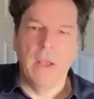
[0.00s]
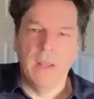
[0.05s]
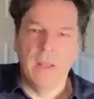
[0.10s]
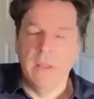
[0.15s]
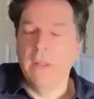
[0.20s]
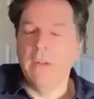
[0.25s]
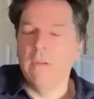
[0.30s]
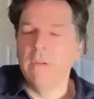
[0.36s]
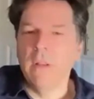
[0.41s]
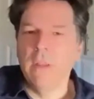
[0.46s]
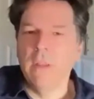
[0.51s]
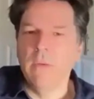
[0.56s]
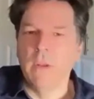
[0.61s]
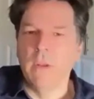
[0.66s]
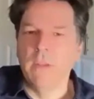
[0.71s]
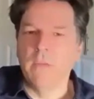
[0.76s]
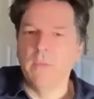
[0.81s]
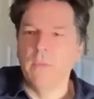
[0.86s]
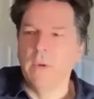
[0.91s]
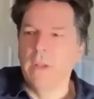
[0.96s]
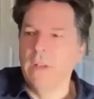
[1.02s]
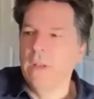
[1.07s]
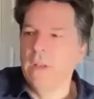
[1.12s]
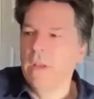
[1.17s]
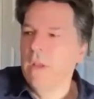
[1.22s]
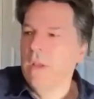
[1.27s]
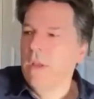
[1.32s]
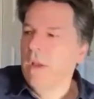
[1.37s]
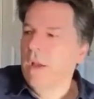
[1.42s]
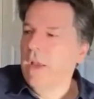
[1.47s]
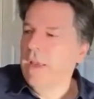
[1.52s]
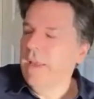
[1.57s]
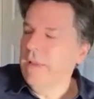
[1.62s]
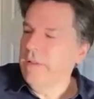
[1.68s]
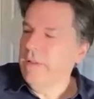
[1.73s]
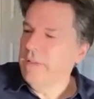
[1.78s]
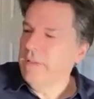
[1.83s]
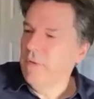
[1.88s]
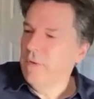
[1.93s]
I literally once went, I
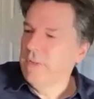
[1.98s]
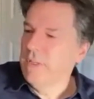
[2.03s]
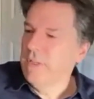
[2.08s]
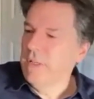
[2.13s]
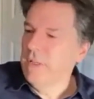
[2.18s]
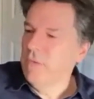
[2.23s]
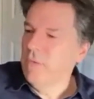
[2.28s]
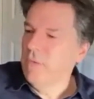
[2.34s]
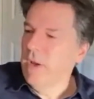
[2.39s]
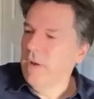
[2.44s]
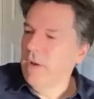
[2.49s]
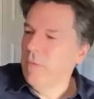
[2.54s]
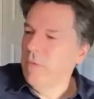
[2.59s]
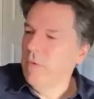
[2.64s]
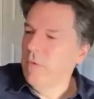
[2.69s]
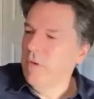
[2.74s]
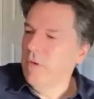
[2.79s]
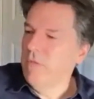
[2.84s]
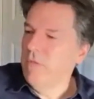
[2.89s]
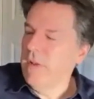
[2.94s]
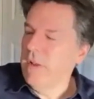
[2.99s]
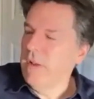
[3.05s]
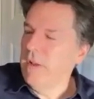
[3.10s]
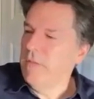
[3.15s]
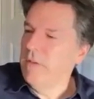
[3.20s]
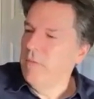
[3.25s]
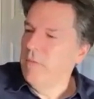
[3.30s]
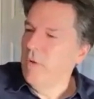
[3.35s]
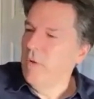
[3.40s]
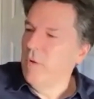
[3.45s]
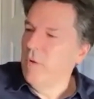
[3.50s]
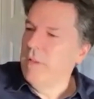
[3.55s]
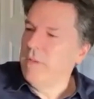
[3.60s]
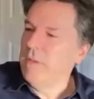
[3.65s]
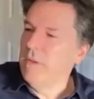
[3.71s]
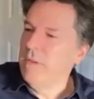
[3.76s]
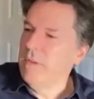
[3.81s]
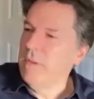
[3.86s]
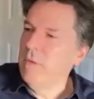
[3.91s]
guess if I was going to write a fantasy
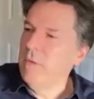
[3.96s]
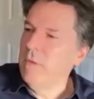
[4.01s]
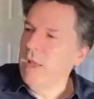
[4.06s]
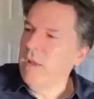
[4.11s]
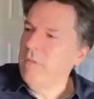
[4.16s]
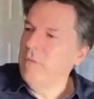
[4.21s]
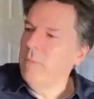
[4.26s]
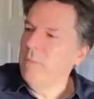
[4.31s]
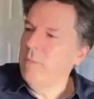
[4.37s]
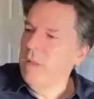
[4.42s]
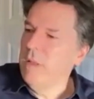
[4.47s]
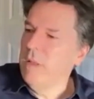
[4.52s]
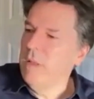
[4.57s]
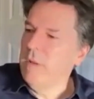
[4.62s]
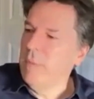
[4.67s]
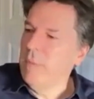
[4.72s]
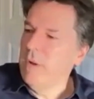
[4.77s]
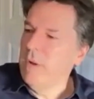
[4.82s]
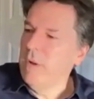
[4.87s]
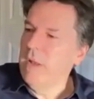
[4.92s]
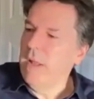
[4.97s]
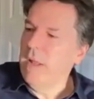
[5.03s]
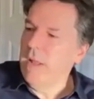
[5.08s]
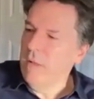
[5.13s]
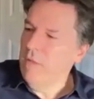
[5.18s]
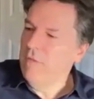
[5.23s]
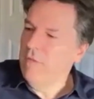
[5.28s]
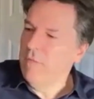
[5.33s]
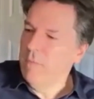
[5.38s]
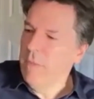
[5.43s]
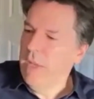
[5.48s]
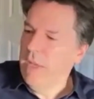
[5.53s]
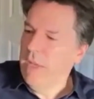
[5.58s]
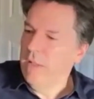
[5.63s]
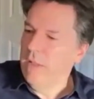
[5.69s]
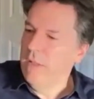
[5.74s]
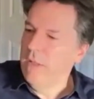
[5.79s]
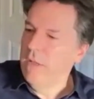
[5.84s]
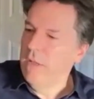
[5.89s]
romance series, it would have to be like about an elf
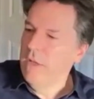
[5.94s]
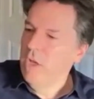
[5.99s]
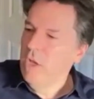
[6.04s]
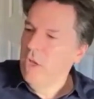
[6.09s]
maiden,